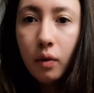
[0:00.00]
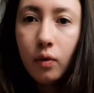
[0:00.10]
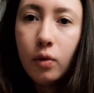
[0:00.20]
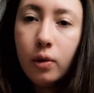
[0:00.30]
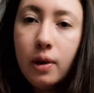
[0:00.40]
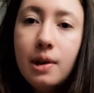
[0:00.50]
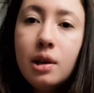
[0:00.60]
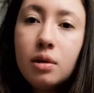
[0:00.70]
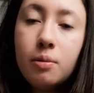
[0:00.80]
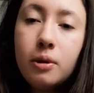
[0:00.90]
For this
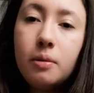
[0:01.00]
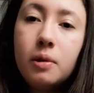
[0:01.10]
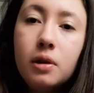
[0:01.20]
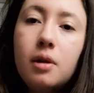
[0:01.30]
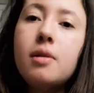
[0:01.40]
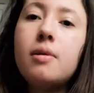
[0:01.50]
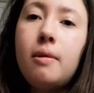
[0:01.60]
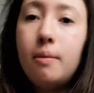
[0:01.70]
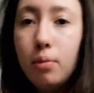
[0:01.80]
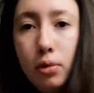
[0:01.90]
experiment it's
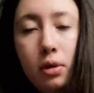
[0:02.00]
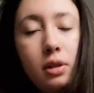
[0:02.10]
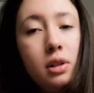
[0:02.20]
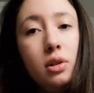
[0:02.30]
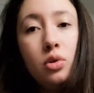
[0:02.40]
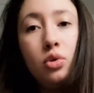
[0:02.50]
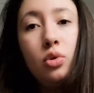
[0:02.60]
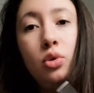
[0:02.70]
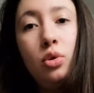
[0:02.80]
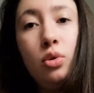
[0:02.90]
important that you
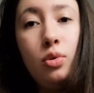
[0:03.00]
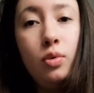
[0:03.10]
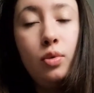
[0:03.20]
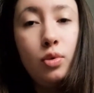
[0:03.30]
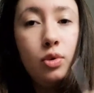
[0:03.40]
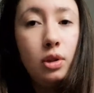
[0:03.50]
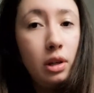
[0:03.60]
use